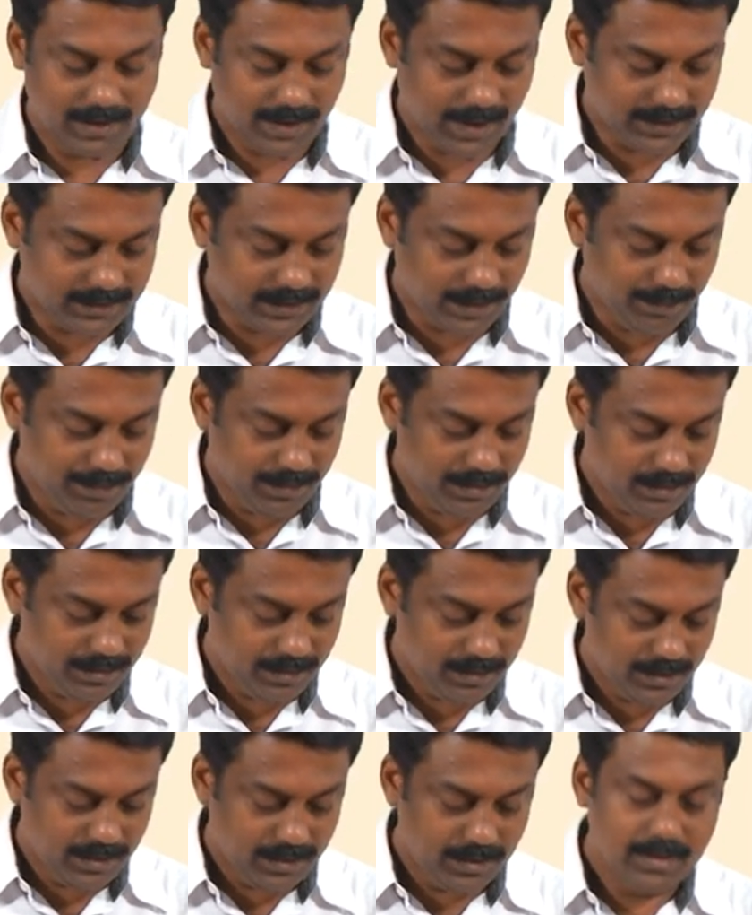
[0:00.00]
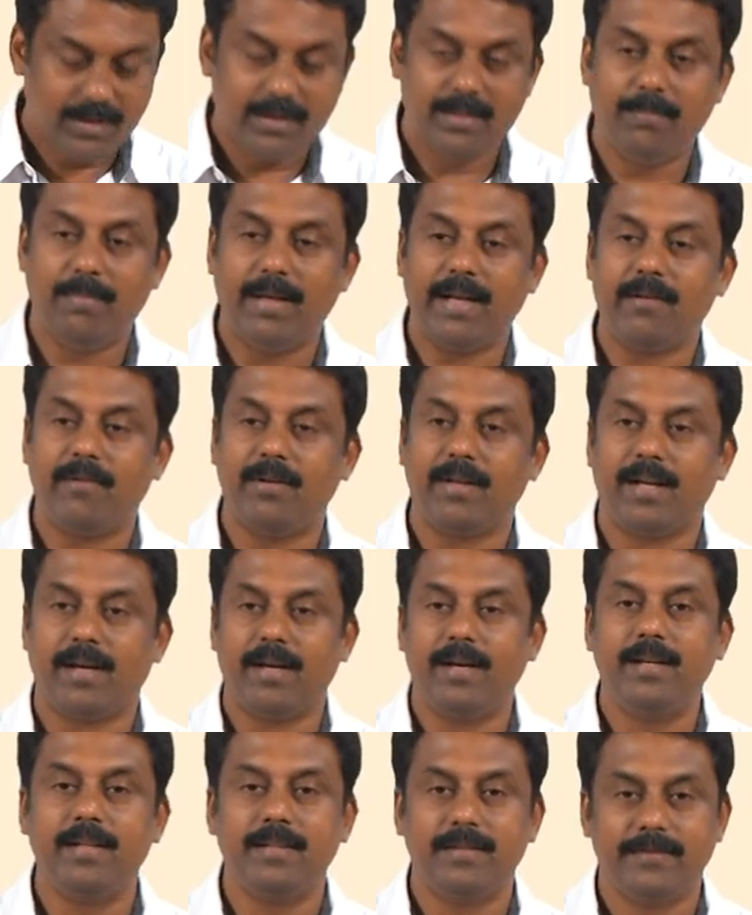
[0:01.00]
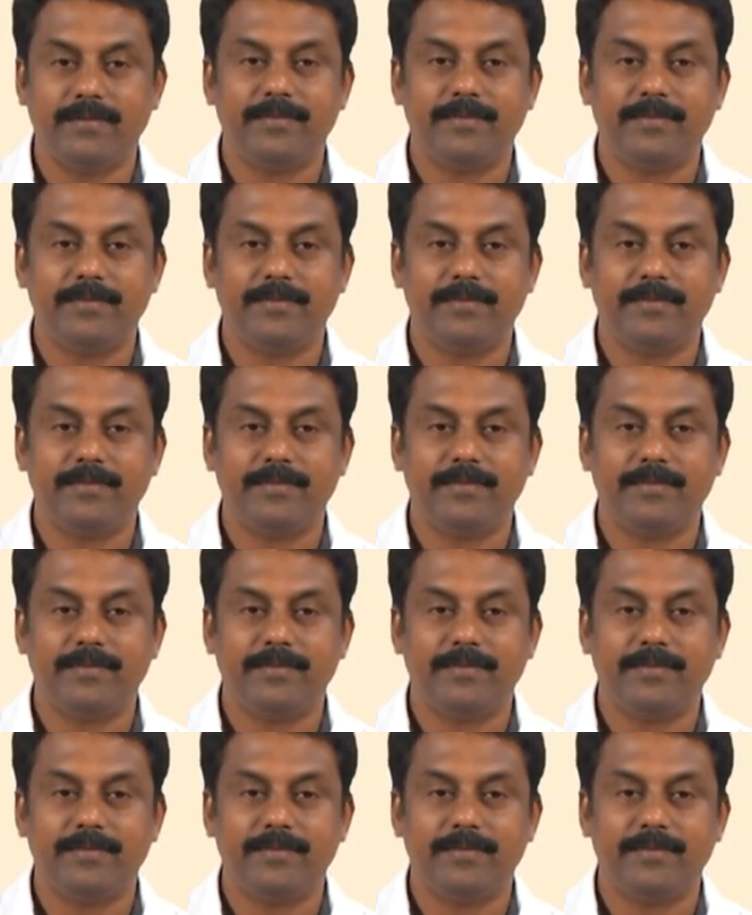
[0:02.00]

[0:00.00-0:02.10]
except the background current